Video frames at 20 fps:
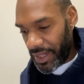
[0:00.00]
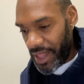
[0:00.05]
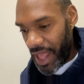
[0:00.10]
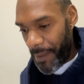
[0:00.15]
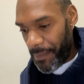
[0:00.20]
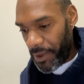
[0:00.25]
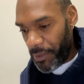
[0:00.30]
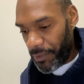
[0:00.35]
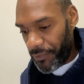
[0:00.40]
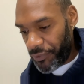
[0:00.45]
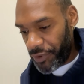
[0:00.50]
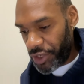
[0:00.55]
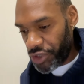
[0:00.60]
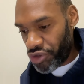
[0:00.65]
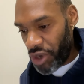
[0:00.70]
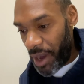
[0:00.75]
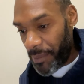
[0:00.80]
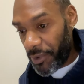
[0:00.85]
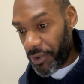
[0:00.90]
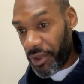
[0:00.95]
Tap in with Free the
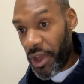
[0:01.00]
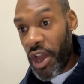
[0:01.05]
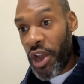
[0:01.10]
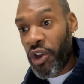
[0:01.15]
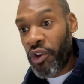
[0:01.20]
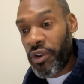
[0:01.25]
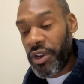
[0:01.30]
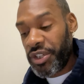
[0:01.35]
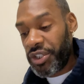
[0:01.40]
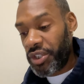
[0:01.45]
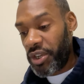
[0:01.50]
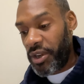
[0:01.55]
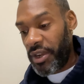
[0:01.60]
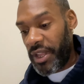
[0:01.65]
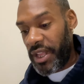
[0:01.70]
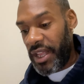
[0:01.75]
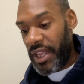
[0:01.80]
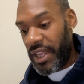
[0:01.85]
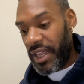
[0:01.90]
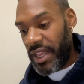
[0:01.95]
Trappers, Crenshaw
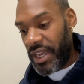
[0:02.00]
King.